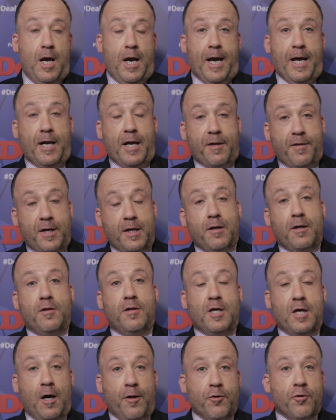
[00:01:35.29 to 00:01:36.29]
And I think
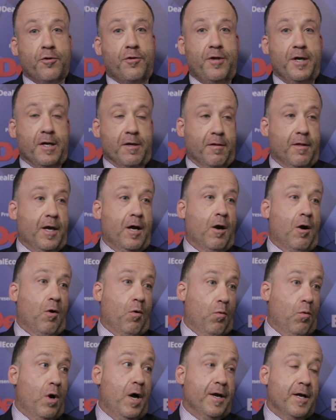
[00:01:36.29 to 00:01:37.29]
the other thing there,
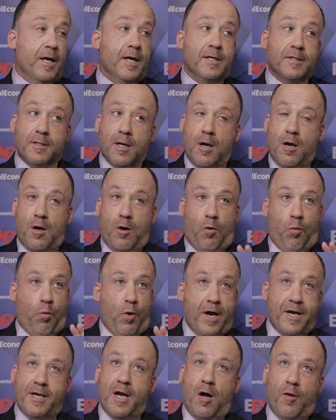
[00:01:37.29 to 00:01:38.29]
Rhonda, is
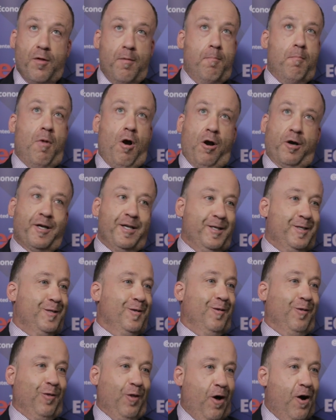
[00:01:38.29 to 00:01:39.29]
right now the markets
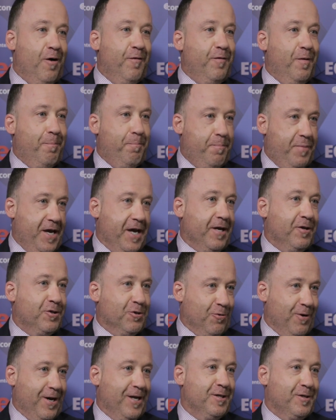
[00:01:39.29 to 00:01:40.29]
love a big
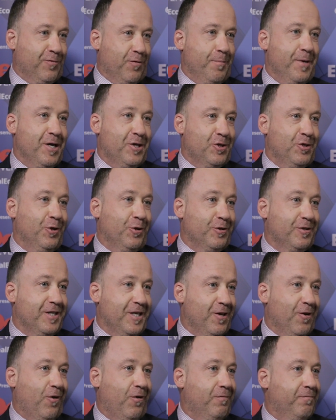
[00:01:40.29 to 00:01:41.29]
transformational
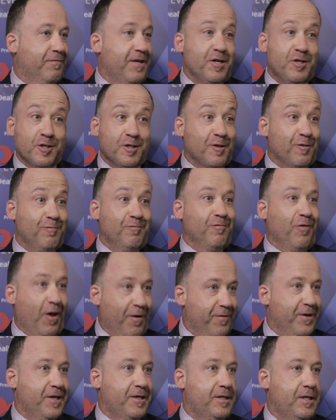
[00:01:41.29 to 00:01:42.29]
deal. They just love
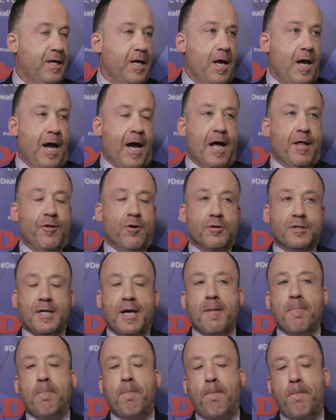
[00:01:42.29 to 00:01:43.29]
it. And there's
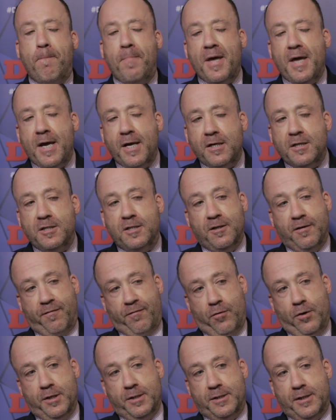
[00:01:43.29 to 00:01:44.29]
a big
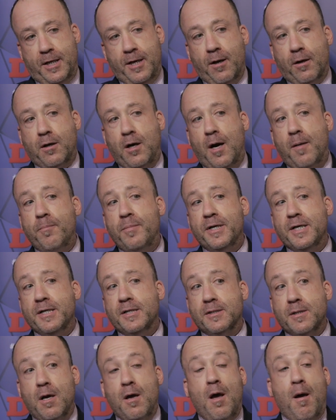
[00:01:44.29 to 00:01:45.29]
difference in a
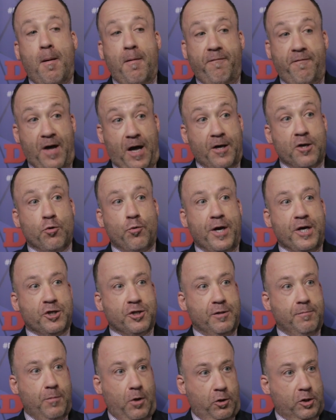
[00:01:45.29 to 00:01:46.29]
company's
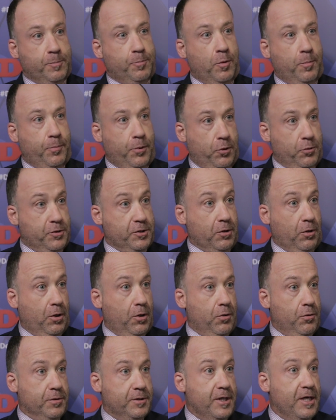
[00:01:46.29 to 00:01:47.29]
valuation multiple post
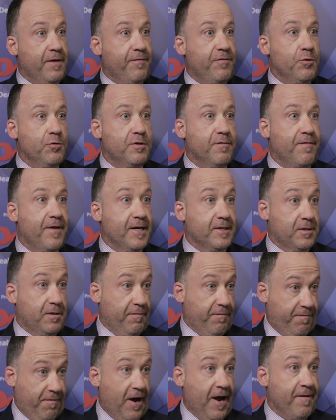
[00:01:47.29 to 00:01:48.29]
close if you divest
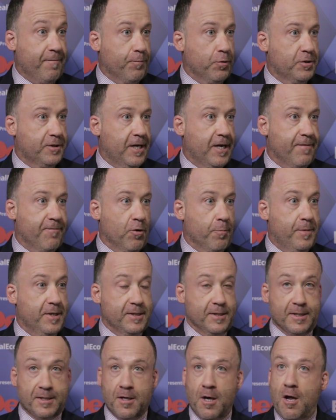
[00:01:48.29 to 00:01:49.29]
5% of your
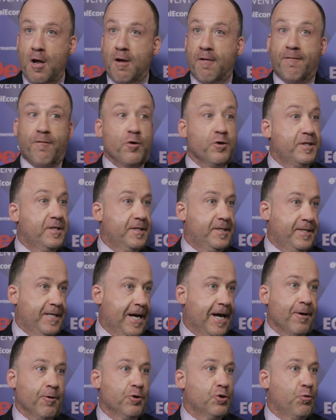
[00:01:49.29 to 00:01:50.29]
business versus
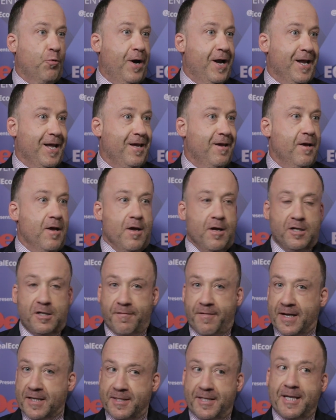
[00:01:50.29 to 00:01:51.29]
10 or 20.
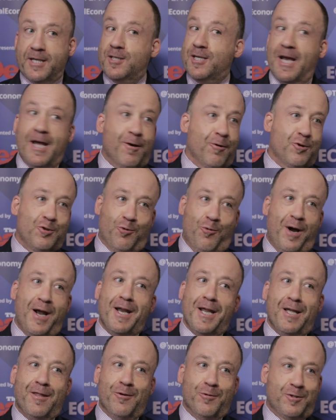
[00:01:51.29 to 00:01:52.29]
Divesting 10 or
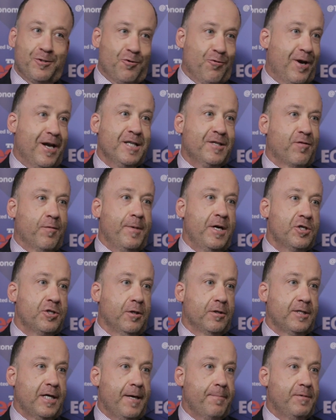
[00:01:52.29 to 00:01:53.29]
20, those transformational
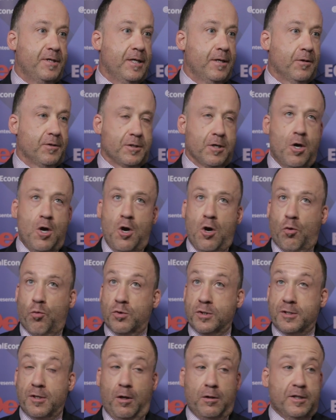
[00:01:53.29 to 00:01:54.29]
type deals,
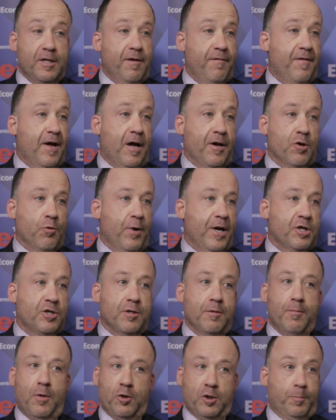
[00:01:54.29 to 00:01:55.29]
result in a
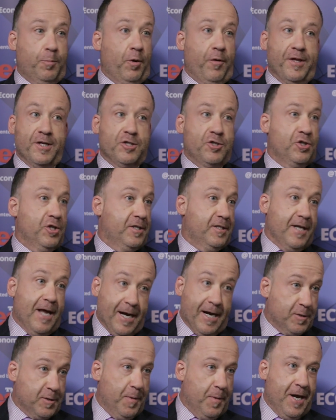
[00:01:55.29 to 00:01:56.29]
valuation multiple that's just
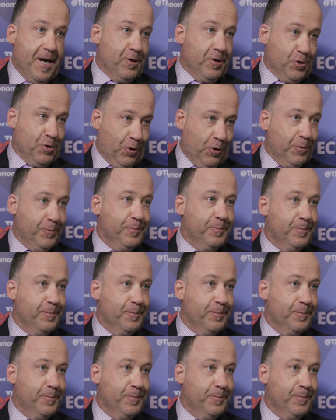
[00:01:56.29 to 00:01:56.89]
exponential.